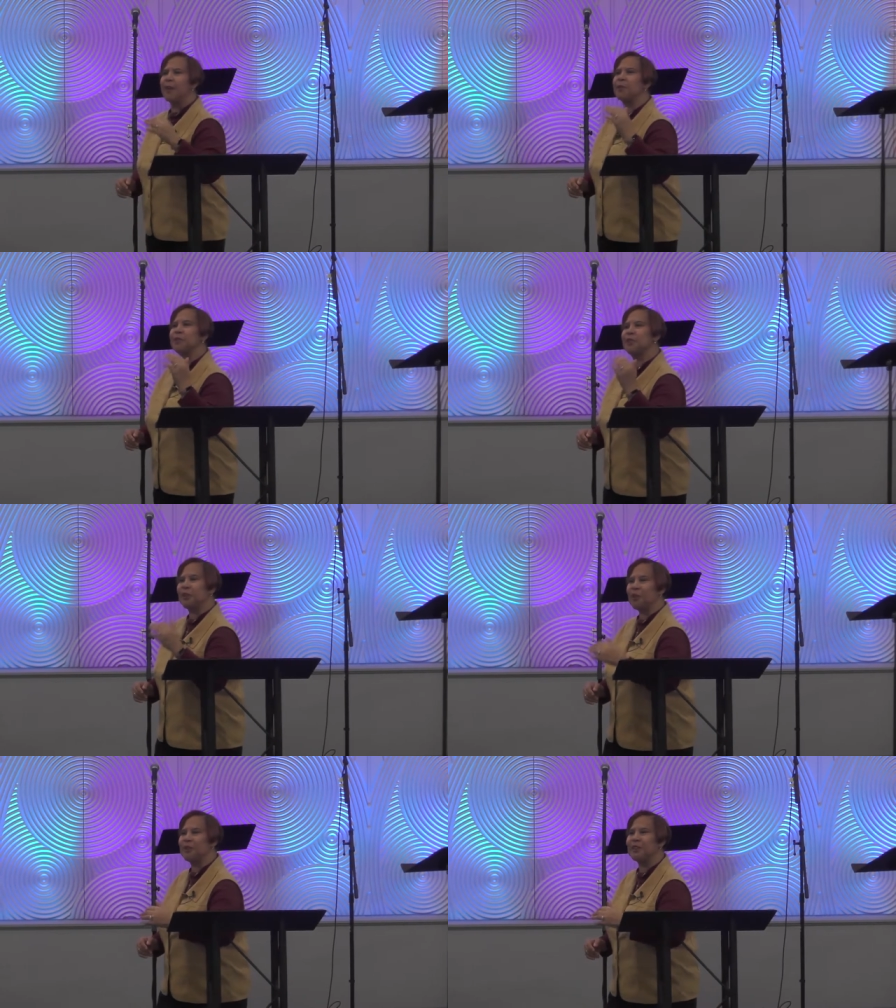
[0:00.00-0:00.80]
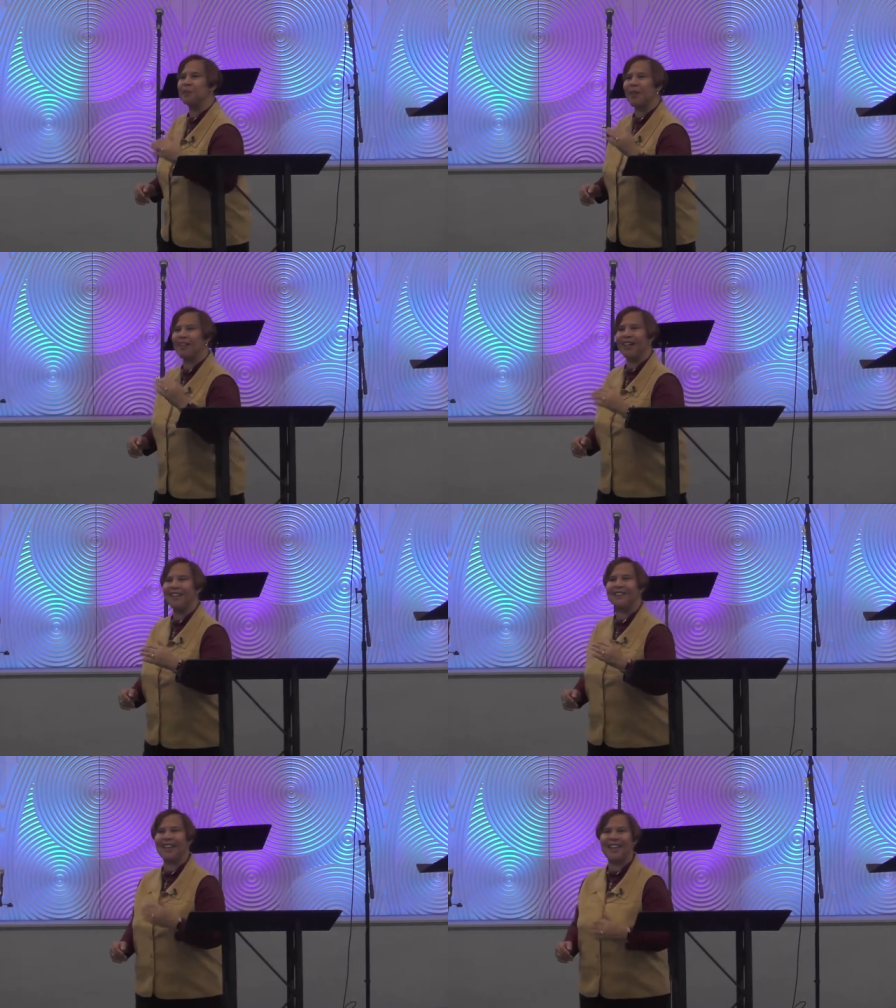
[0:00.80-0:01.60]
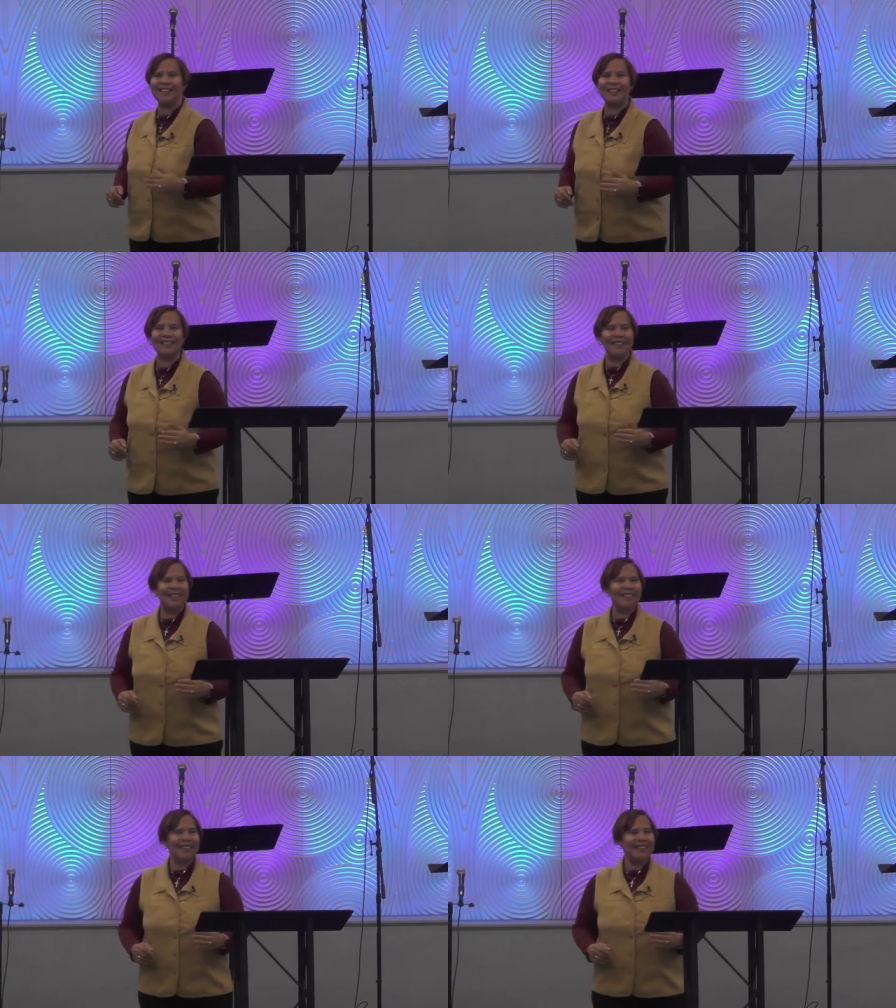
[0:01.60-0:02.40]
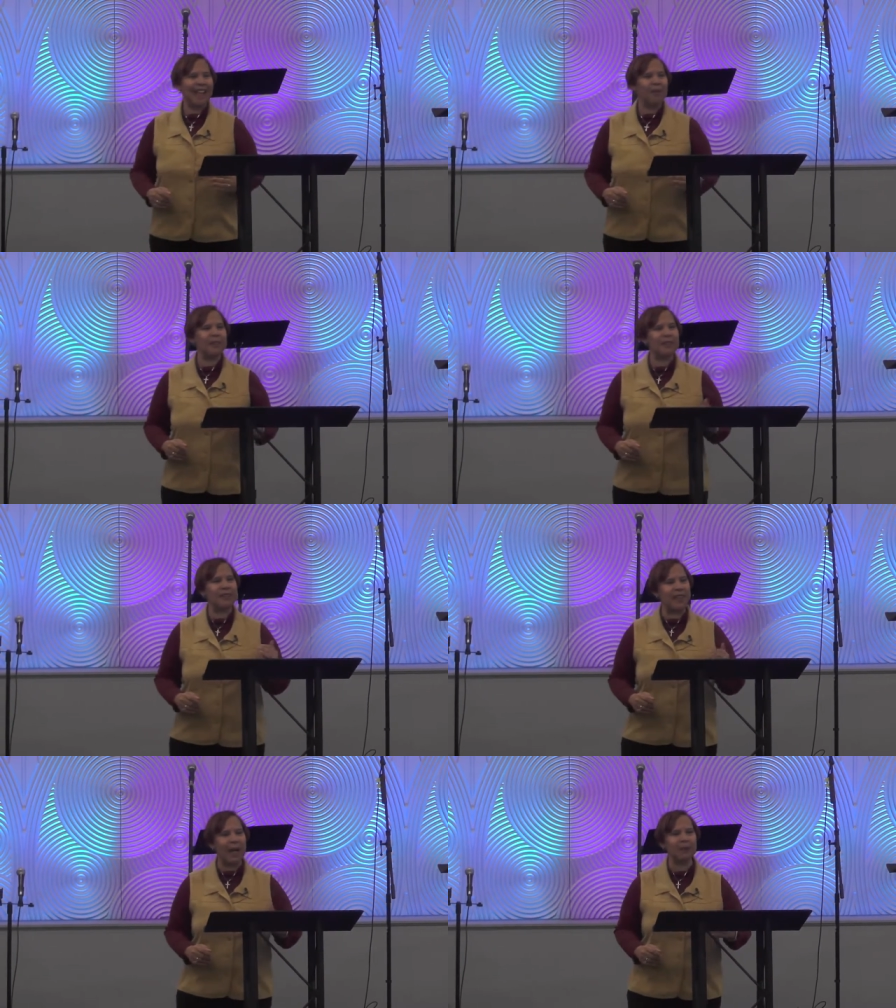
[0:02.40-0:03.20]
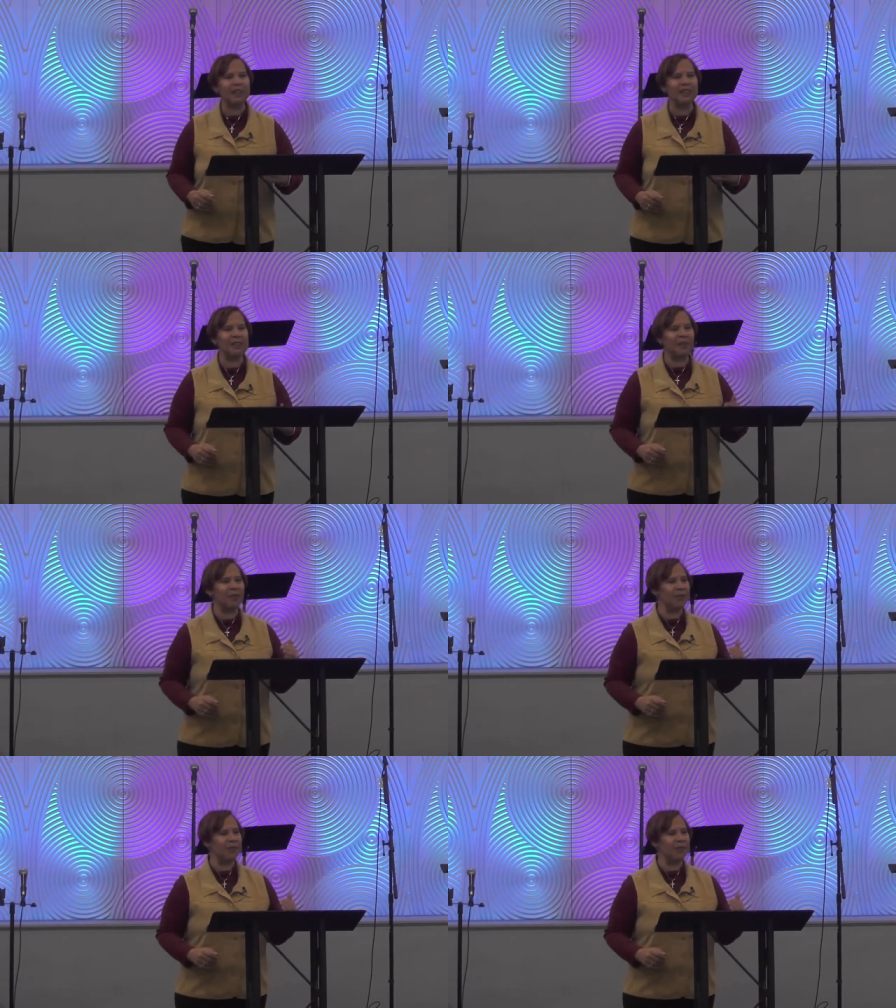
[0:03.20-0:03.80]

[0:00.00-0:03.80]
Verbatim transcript: I was chosen by God's hand. I was adopted into a